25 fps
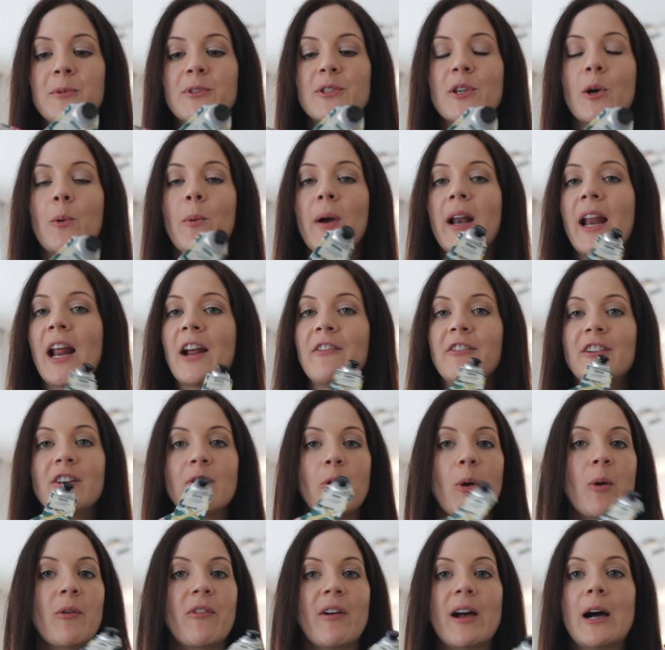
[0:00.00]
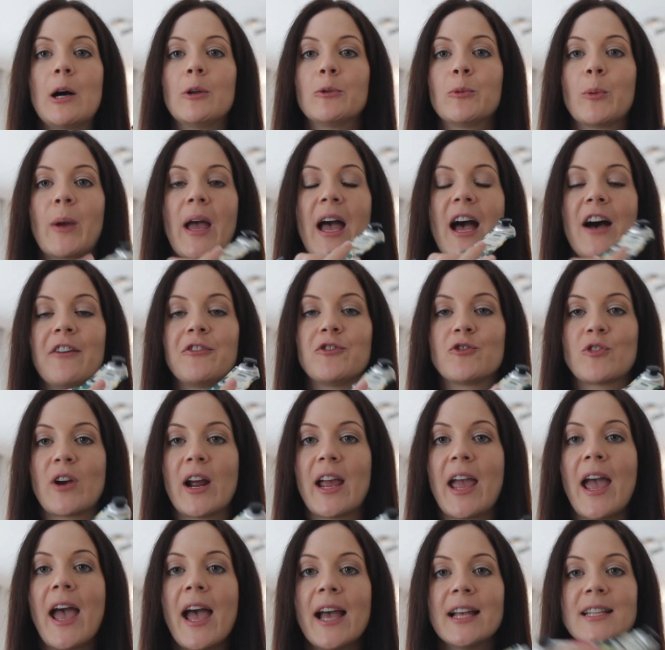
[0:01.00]
so whenever we felt we have dry
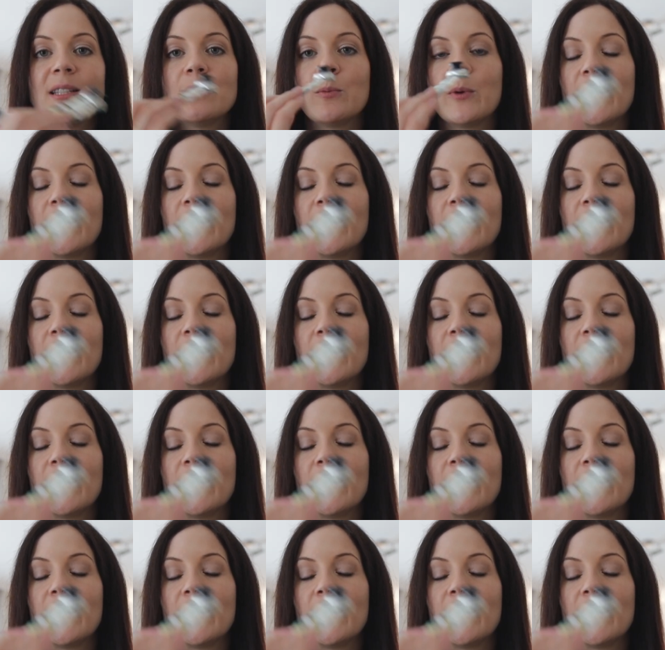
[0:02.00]
hands,